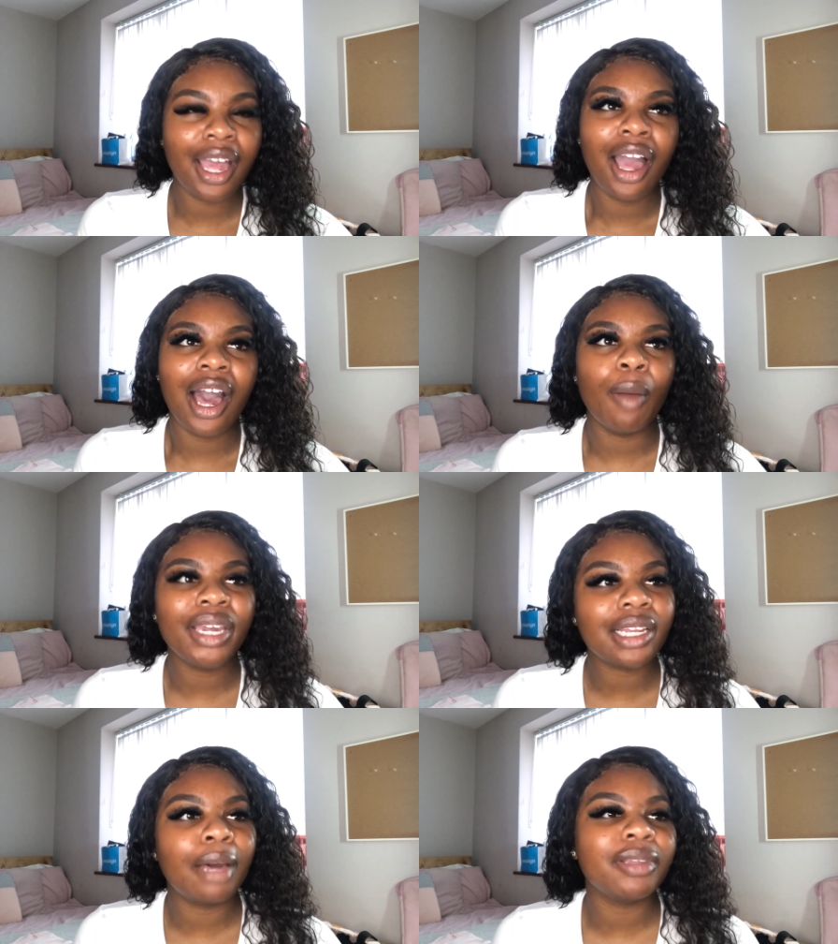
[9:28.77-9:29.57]
I went
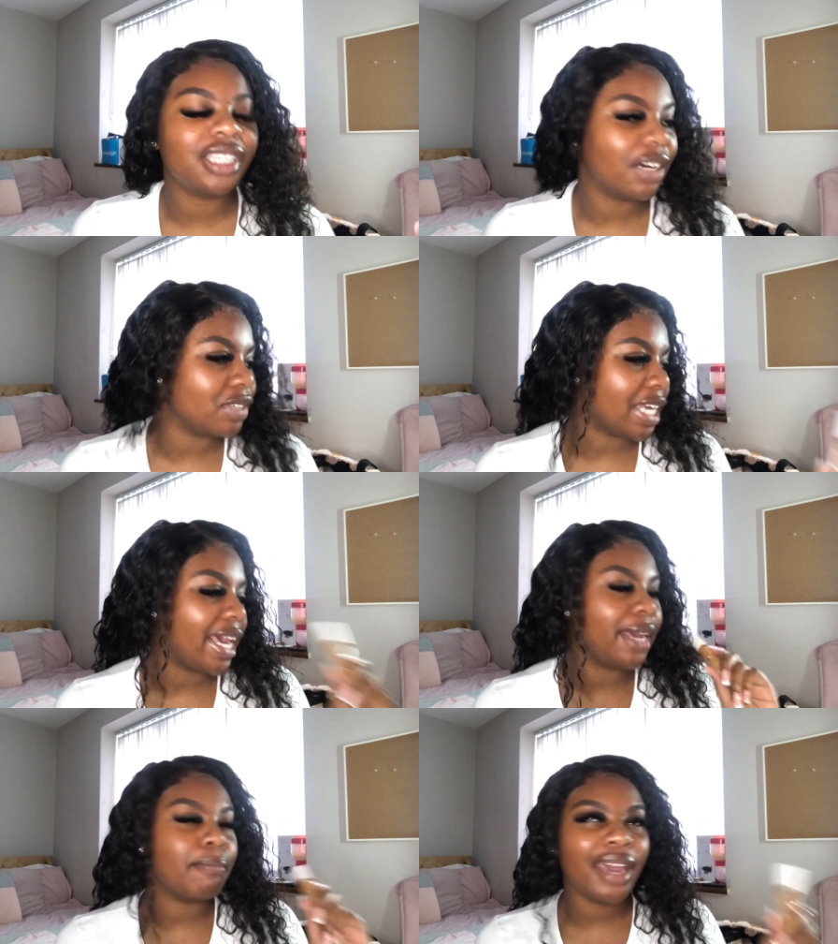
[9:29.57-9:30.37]
clubbing the other
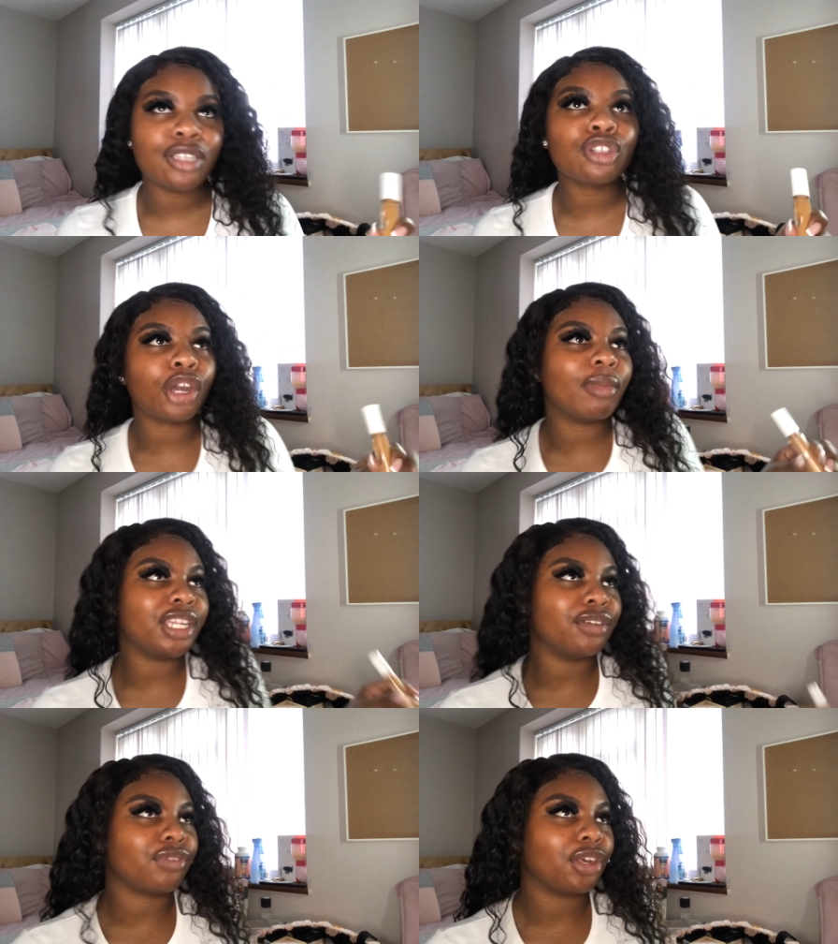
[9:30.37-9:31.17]
day met so many
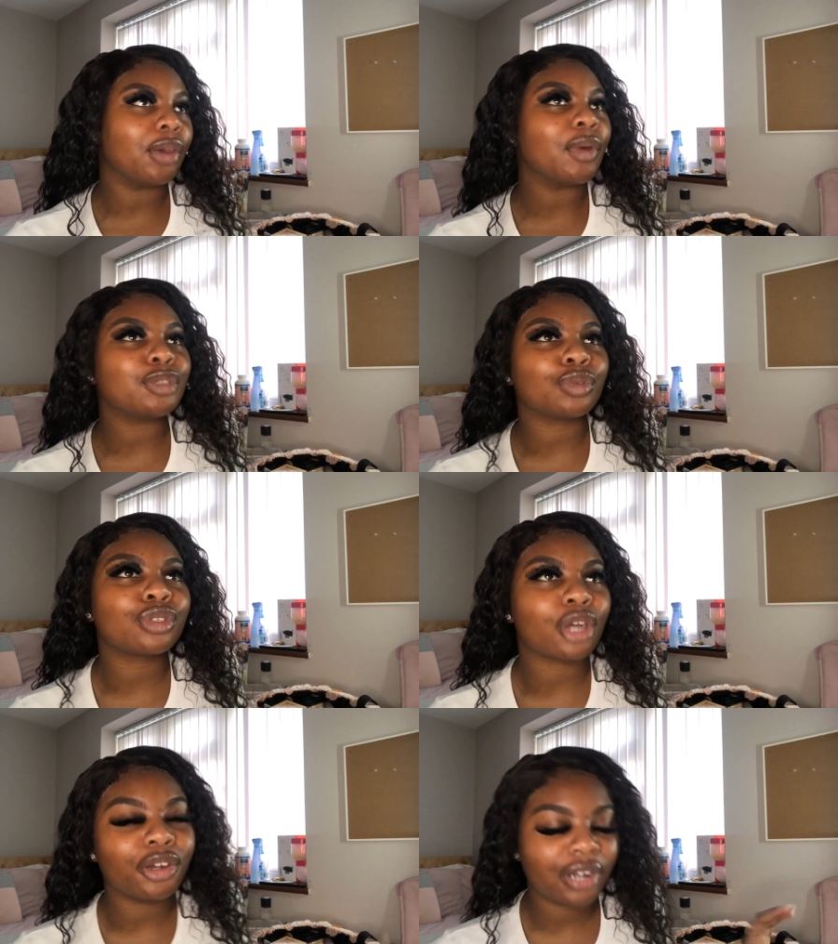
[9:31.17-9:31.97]
of you which was
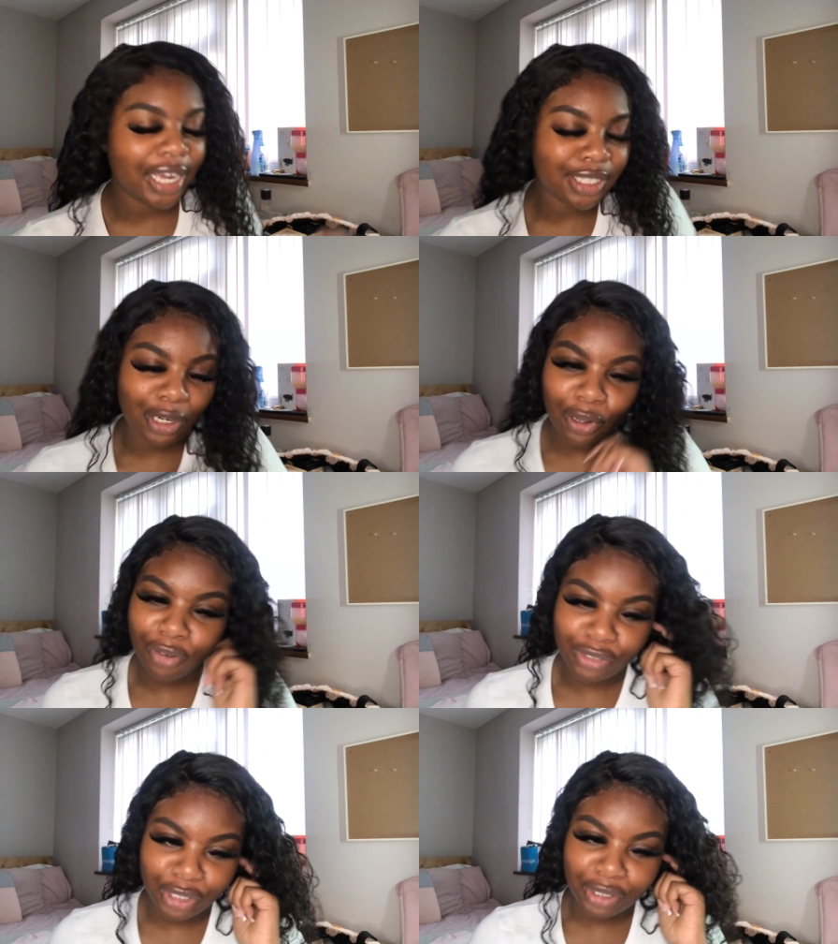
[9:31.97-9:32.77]
so nice a lot of
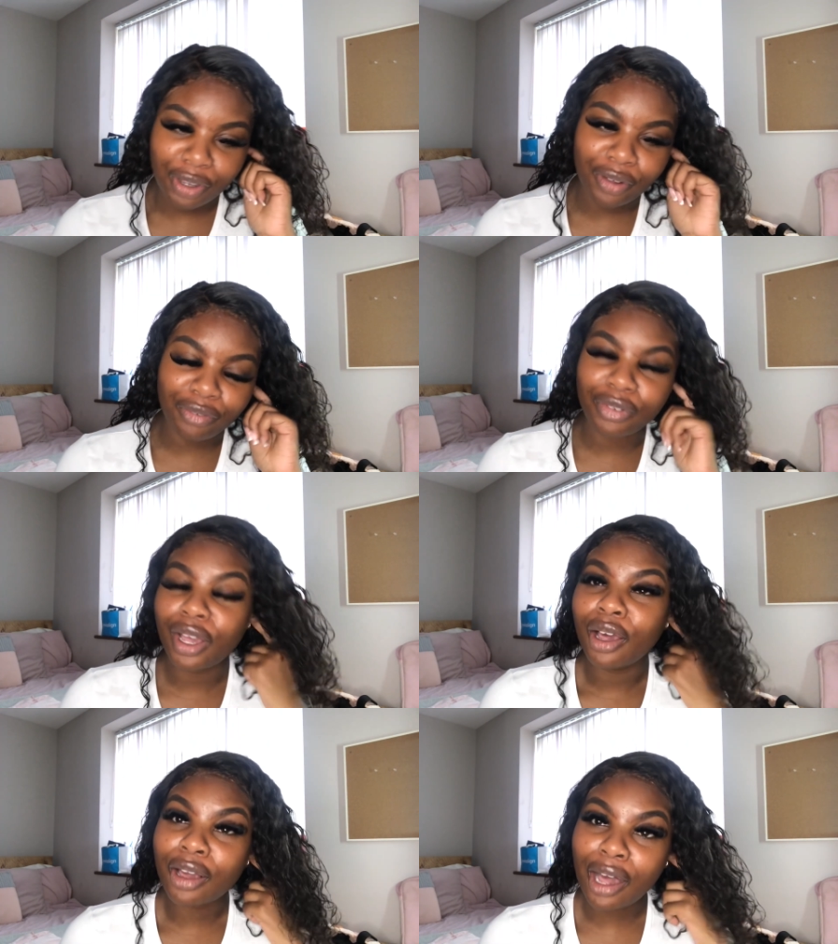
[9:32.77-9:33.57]
you have
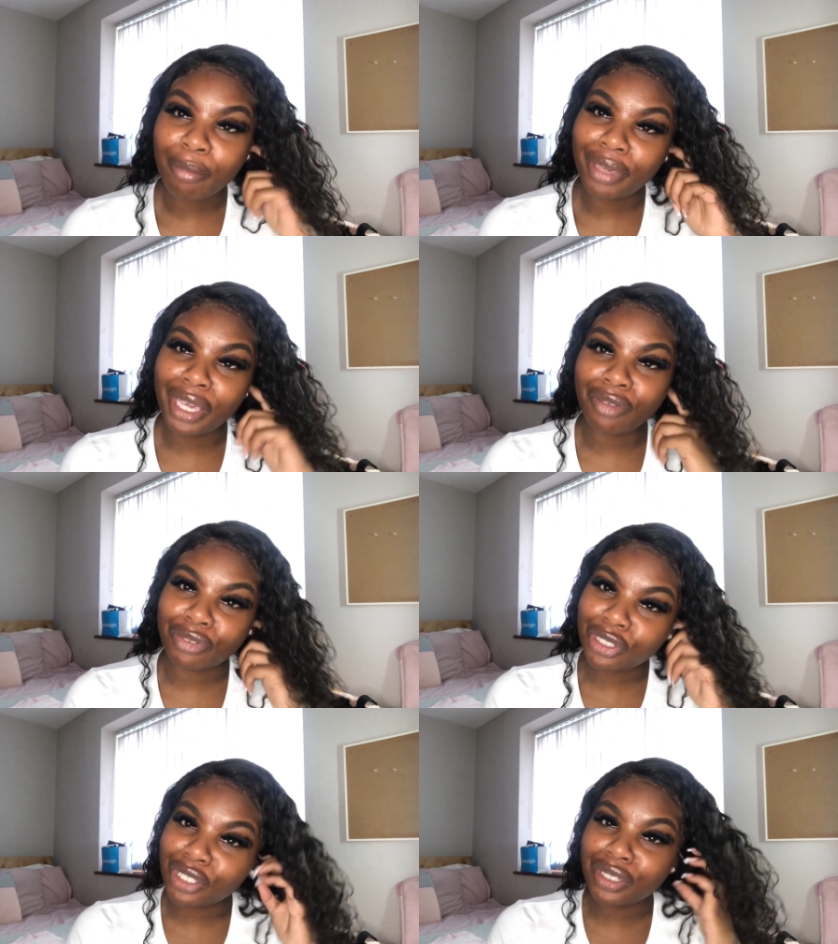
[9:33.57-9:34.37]
come here for
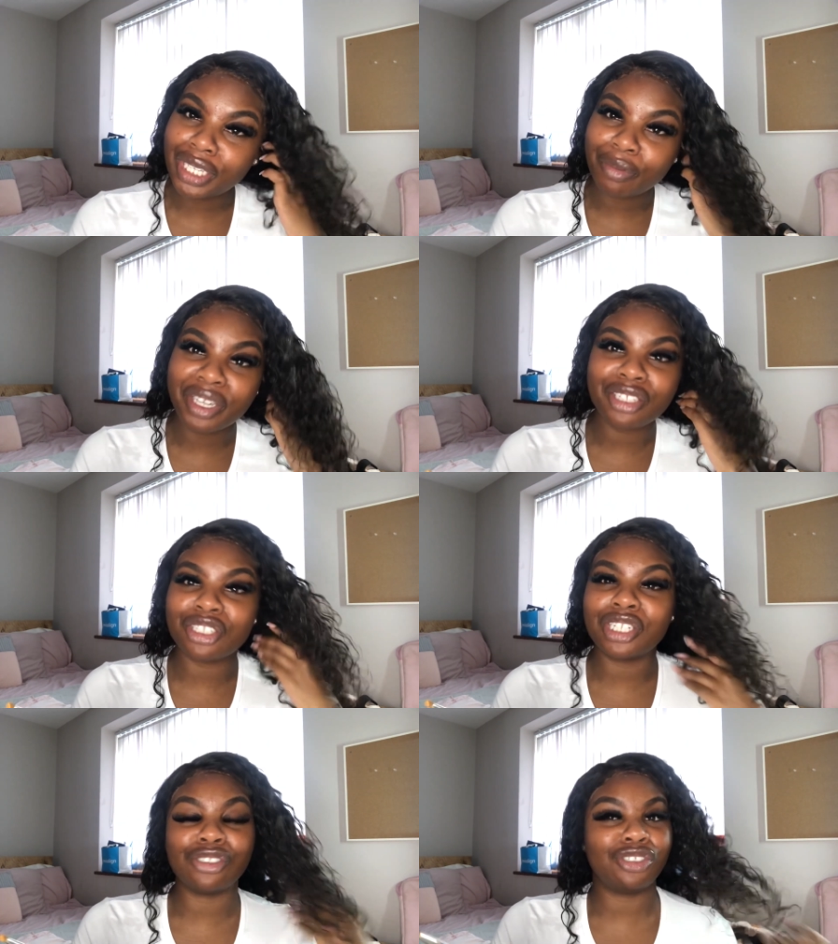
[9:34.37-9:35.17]
uni which
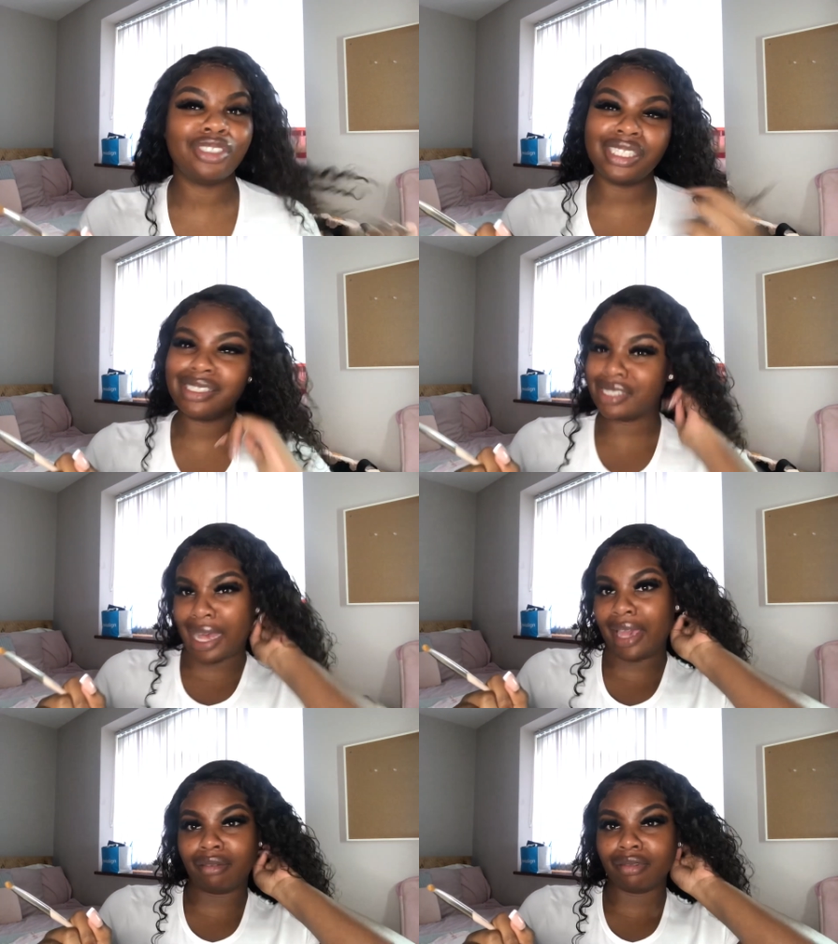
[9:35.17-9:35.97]
is just
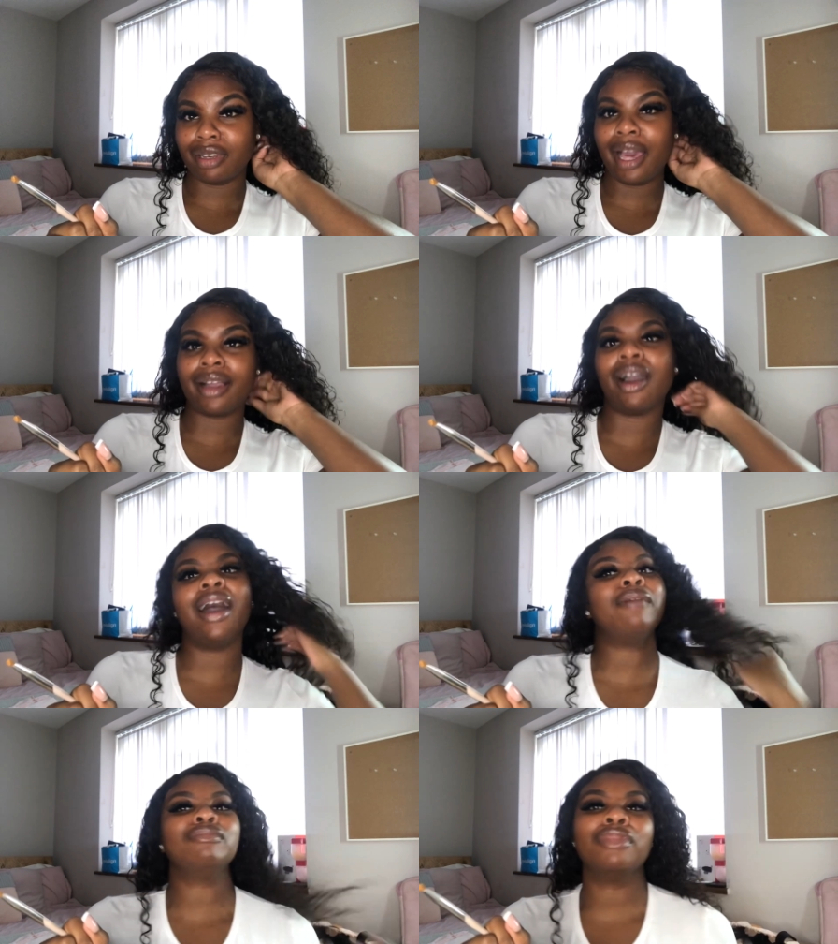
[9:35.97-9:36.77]
insane like
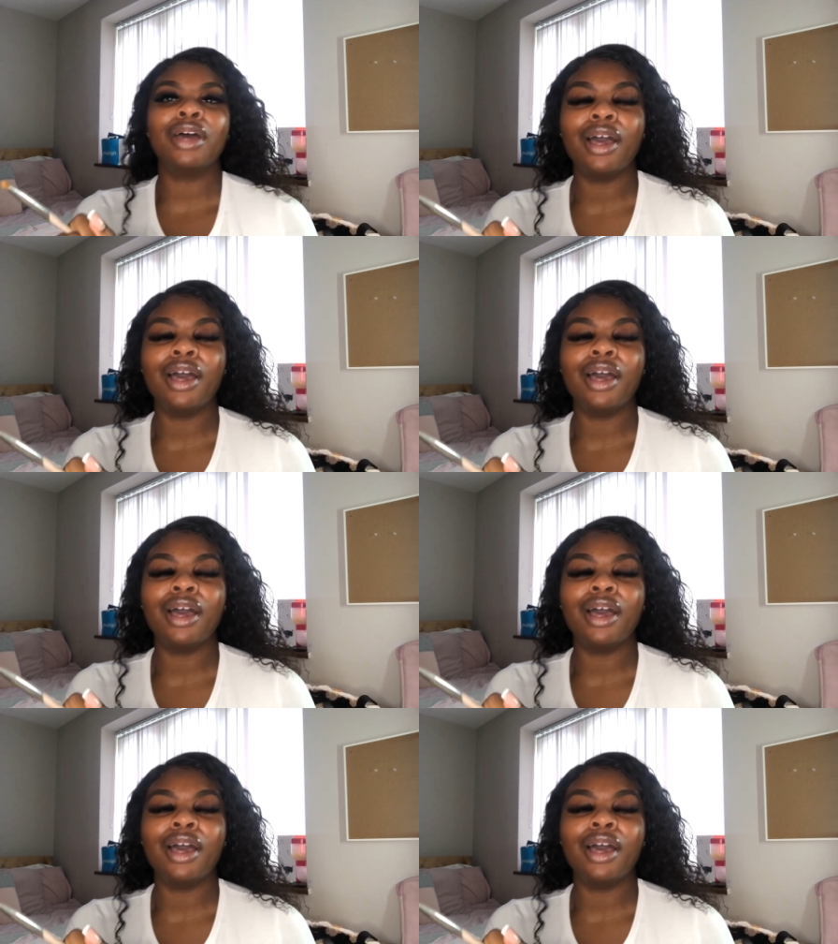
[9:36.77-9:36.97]
I'm